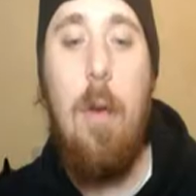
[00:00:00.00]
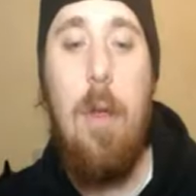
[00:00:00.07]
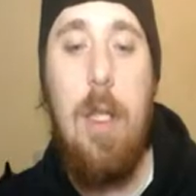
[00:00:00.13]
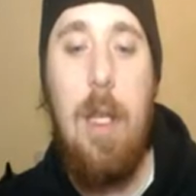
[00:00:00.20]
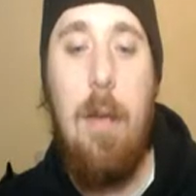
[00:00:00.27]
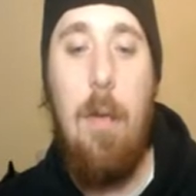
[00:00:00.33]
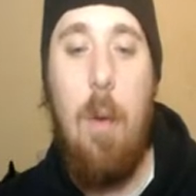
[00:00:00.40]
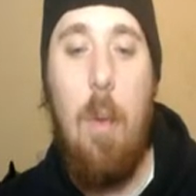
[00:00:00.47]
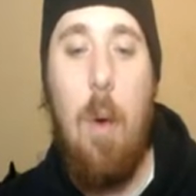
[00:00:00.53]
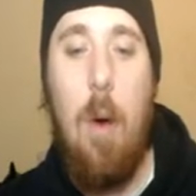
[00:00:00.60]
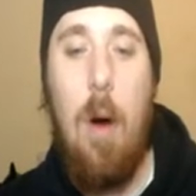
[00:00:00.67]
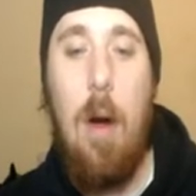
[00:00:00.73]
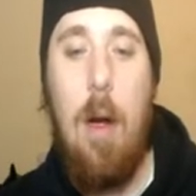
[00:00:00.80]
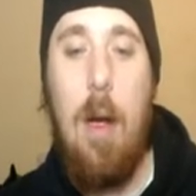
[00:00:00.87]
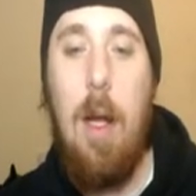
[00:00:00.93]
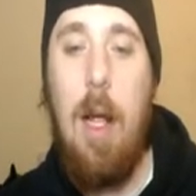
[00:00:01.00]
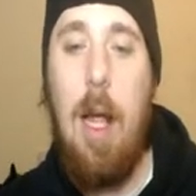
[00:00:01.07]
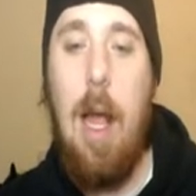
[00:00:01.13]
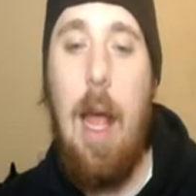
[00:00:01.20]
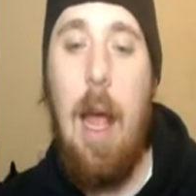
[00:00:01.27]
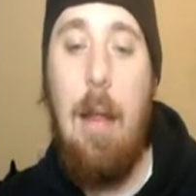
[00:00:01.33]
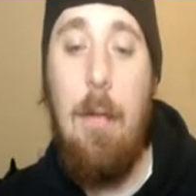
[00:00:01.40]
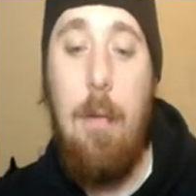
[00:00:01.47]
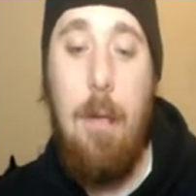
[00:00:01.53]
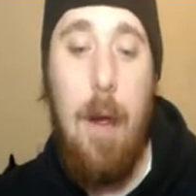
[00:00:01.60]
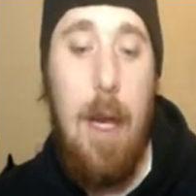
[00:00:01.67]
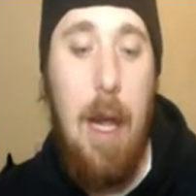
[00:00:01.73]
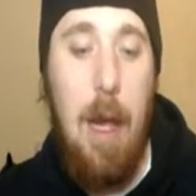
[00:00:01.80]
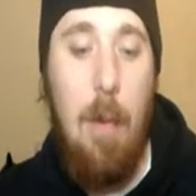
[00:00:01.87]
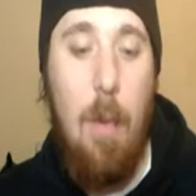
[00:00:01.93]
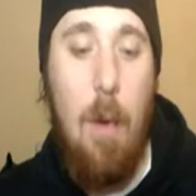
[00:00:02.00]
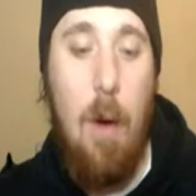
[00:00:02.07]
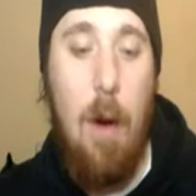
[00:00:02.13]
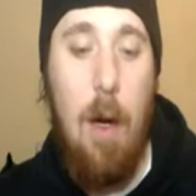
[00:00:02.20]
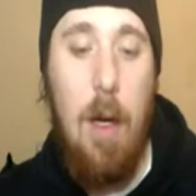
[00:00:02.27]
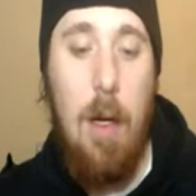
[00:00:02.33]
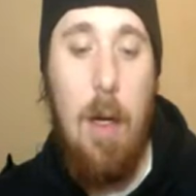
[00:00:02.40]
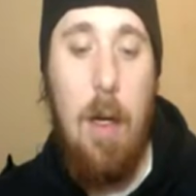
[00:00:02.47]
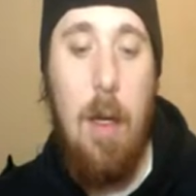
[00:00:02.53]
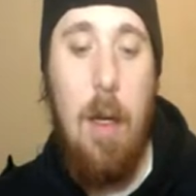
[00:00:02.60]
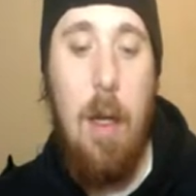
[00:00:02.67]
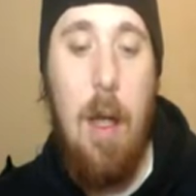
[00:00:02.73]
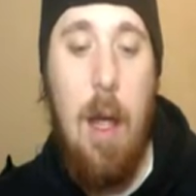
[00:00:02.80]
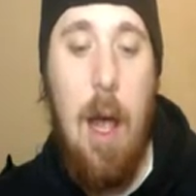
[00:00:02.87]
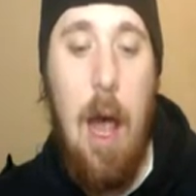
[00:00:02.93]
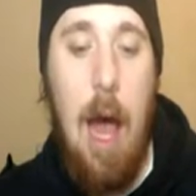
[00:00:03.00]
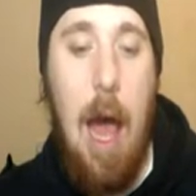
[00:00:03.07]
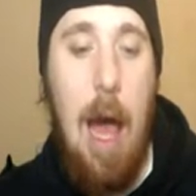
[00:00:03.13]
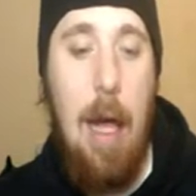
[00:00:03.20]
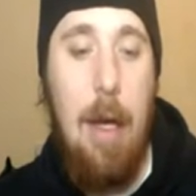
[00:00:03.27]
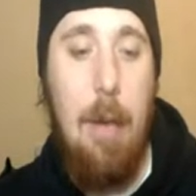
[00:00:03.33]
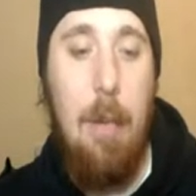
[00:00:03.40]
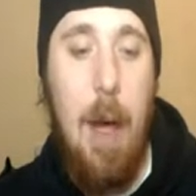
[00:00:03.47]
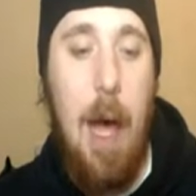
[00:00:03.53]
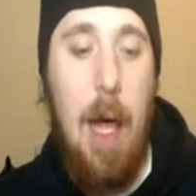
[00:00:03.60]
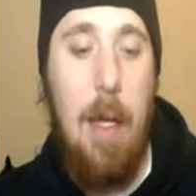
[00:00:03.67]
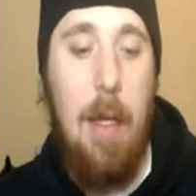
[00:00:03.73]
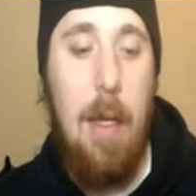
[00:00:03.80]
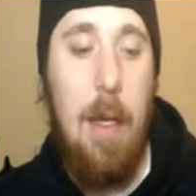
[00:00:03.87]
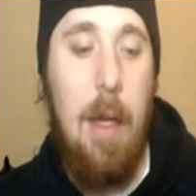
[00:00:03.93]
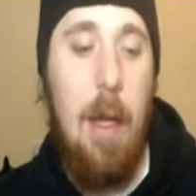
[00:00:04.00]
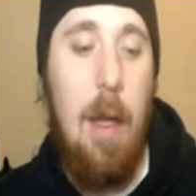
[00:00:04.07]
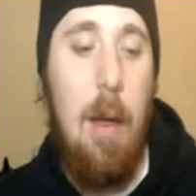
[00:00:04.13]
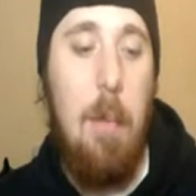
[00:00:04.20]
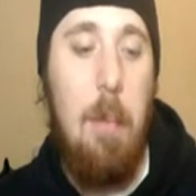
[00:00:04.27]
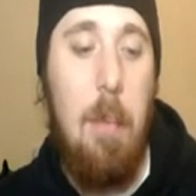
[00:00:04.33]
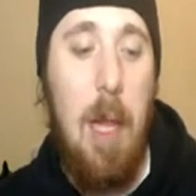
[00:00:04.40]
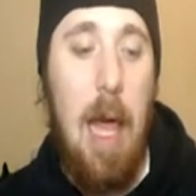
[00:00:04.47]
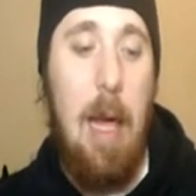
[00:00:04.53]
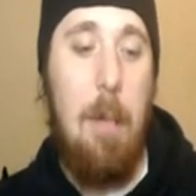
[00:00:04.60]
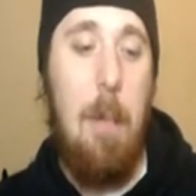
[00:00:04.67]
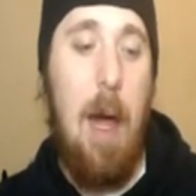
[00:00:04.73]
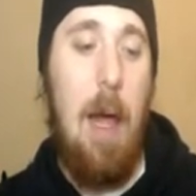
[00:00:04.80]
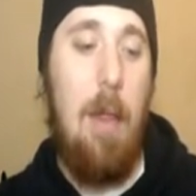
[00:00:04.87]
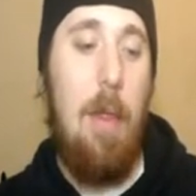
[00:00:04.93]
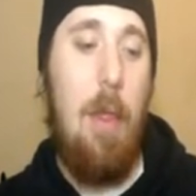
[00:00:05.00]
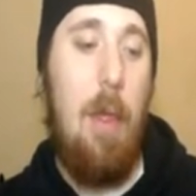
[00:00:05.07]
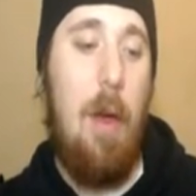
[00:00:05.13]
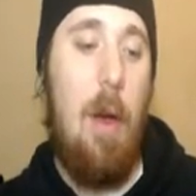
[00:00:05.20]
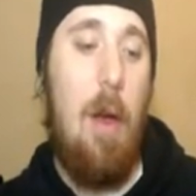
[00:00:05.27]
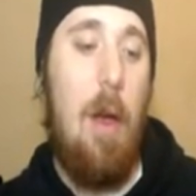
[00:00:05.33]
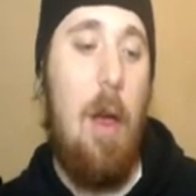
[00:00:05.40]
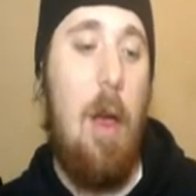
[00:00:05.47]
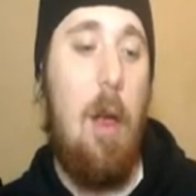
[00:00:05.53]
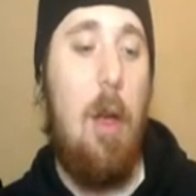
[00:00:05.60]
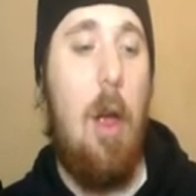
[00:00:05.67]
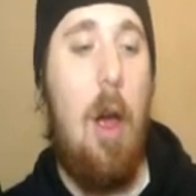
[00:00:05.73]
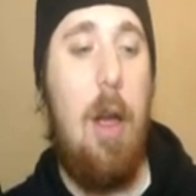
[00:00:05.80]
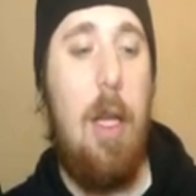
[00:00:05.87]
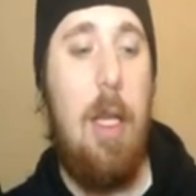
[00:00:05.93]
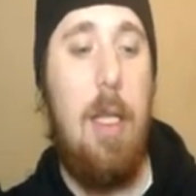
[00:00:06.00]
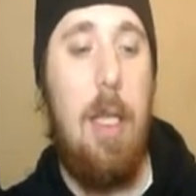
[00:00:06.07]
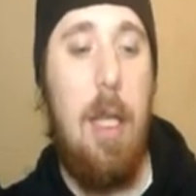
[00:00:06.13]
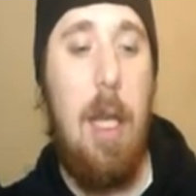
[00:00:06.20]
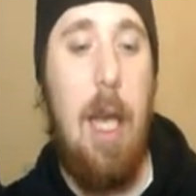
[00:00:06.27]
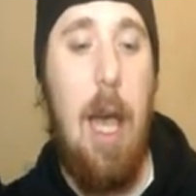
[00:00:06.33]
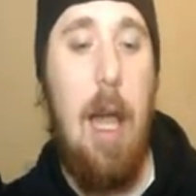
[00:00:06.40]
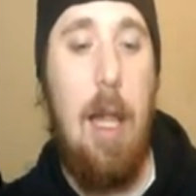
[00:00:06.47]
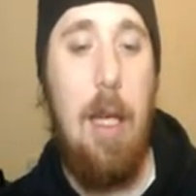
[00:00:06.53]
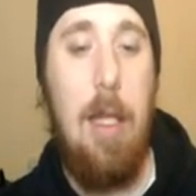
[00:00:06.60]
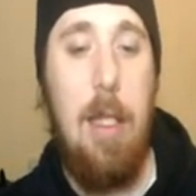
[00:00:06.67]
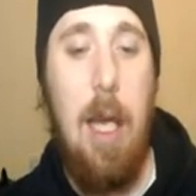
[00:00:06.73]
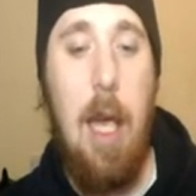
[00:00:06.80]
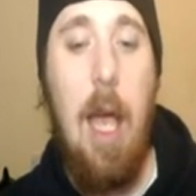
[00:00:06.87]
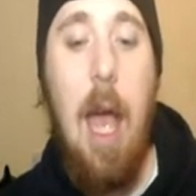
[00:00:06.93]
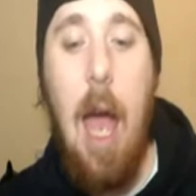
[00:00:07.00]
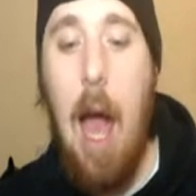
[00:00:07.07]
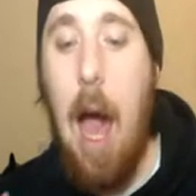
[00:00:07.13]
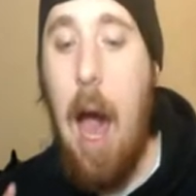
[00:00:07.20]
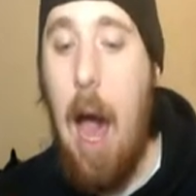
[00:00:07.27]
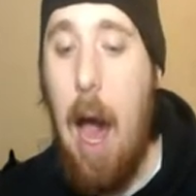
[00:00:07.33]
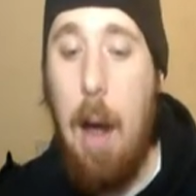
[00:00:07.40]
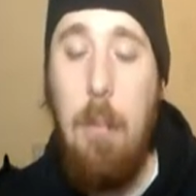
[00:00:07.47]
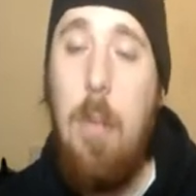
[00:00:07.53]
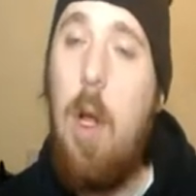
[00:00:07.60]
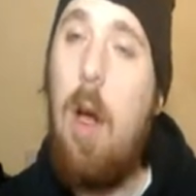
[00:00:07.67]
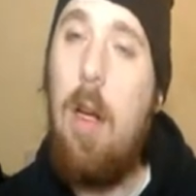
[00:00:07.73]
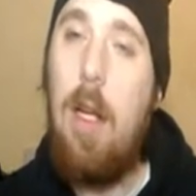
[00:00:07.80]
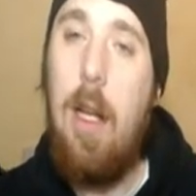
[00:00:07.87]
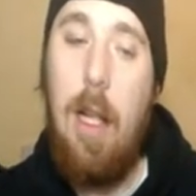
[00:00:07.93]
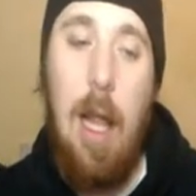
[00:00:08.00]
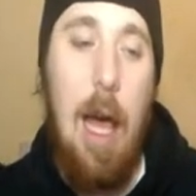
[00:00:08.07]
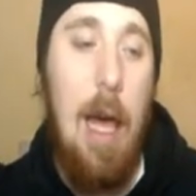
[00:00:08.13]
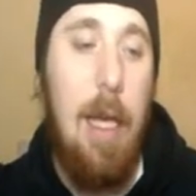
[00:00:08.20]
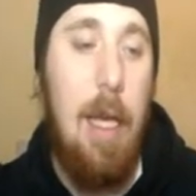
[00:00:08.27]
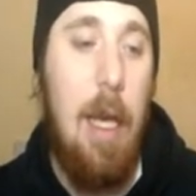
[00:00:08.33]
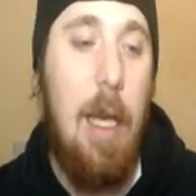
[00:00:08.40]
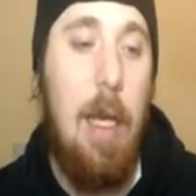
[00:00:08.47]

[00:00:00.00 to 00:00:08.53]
Civil War, Infinity War, Iron Man, Black Panther, Guardians of the Galaxy. I'm not going to lie,